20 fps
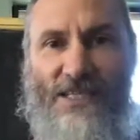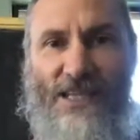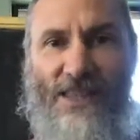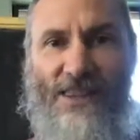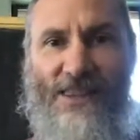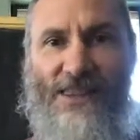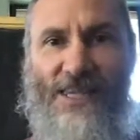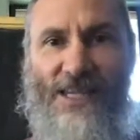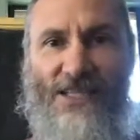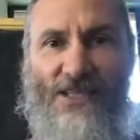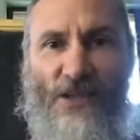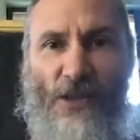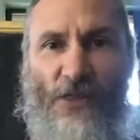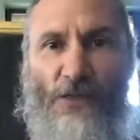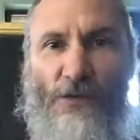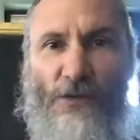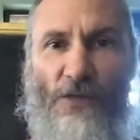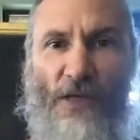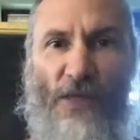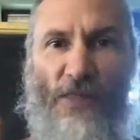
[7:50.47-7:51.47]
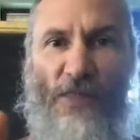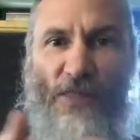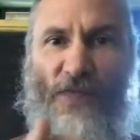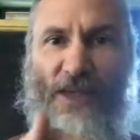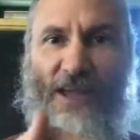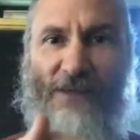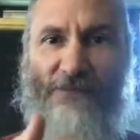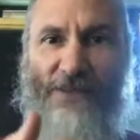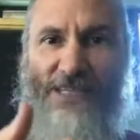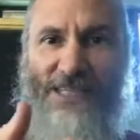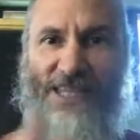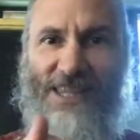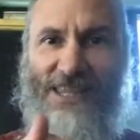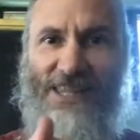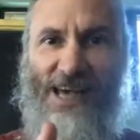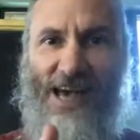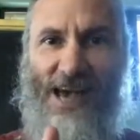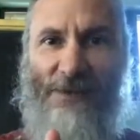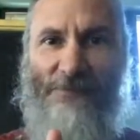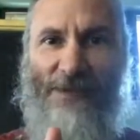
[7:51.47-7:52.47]
a thistle through the thick of his
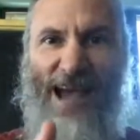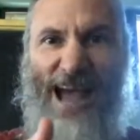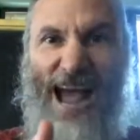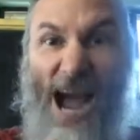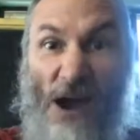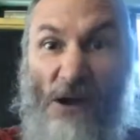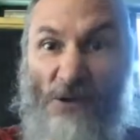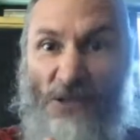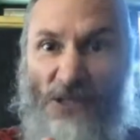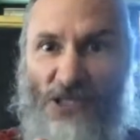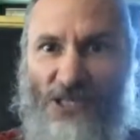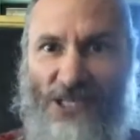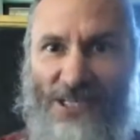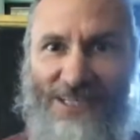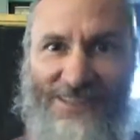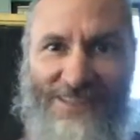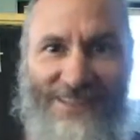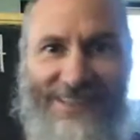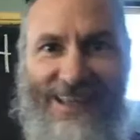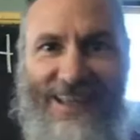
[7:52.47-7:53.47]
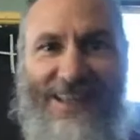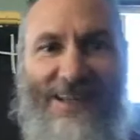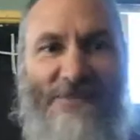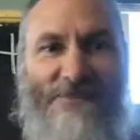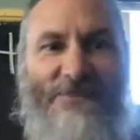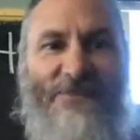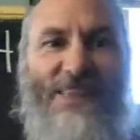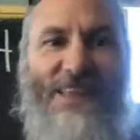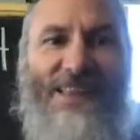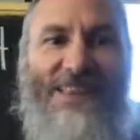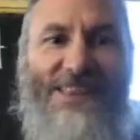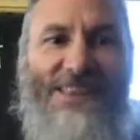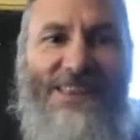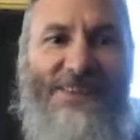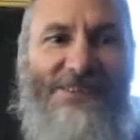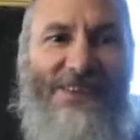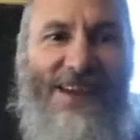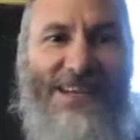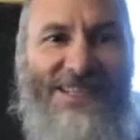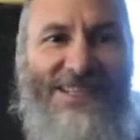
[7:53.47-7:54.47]
thumb. Ouch!
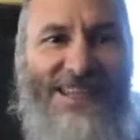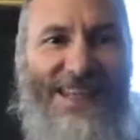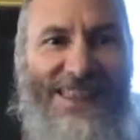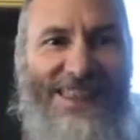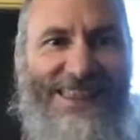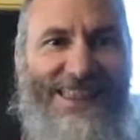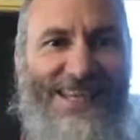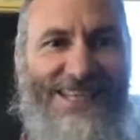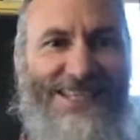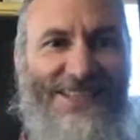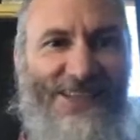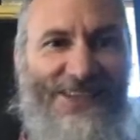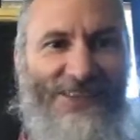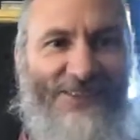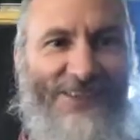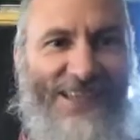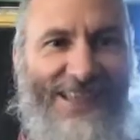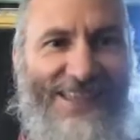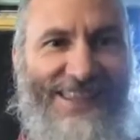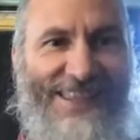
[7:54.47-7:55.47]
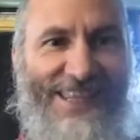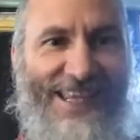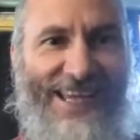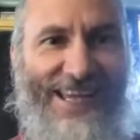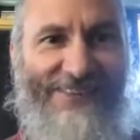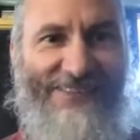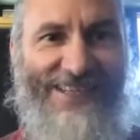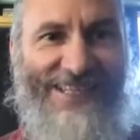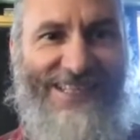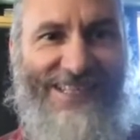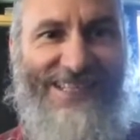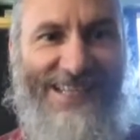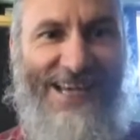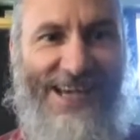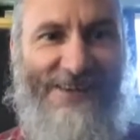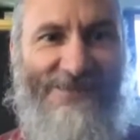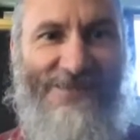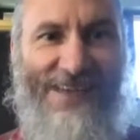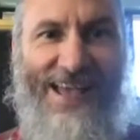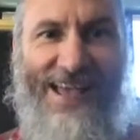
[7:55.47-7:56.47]
Thrust a thistle through the thick of his
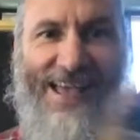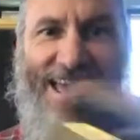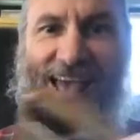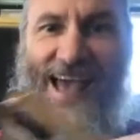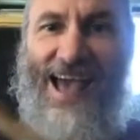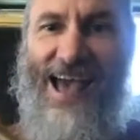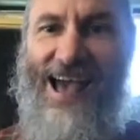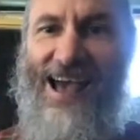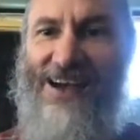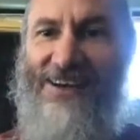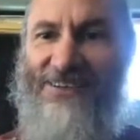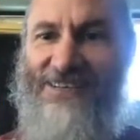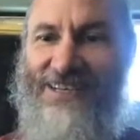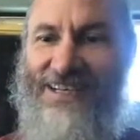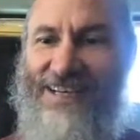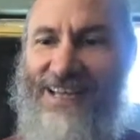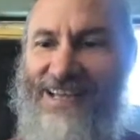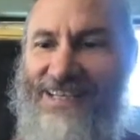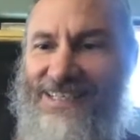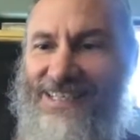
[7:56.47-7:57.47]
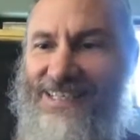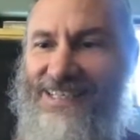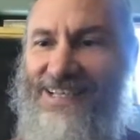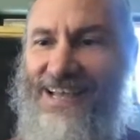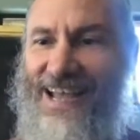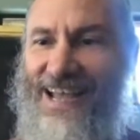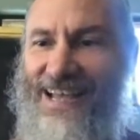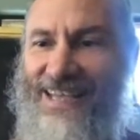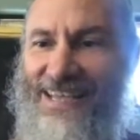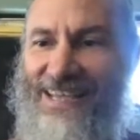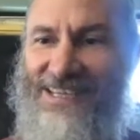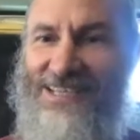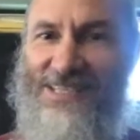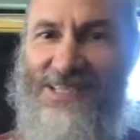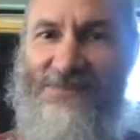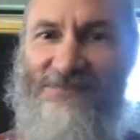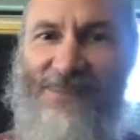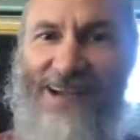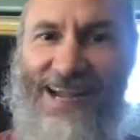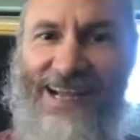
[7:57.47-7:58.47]
thumb. Ouch! And Auntie Jackie is
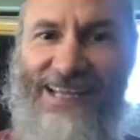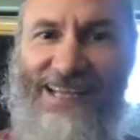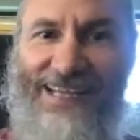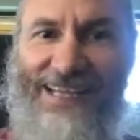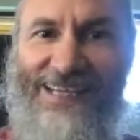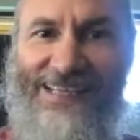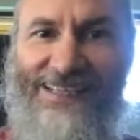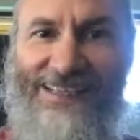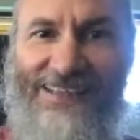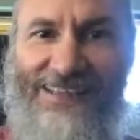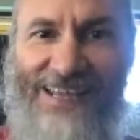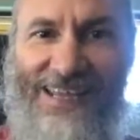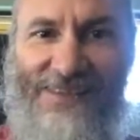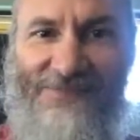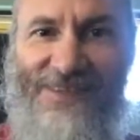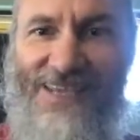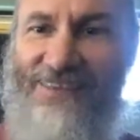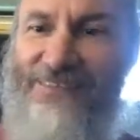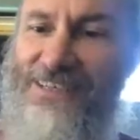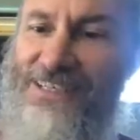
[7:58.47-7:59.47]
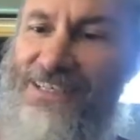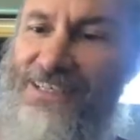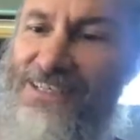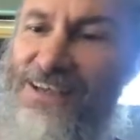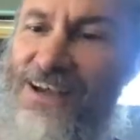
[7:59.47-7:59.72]
smiling and looking at me, which is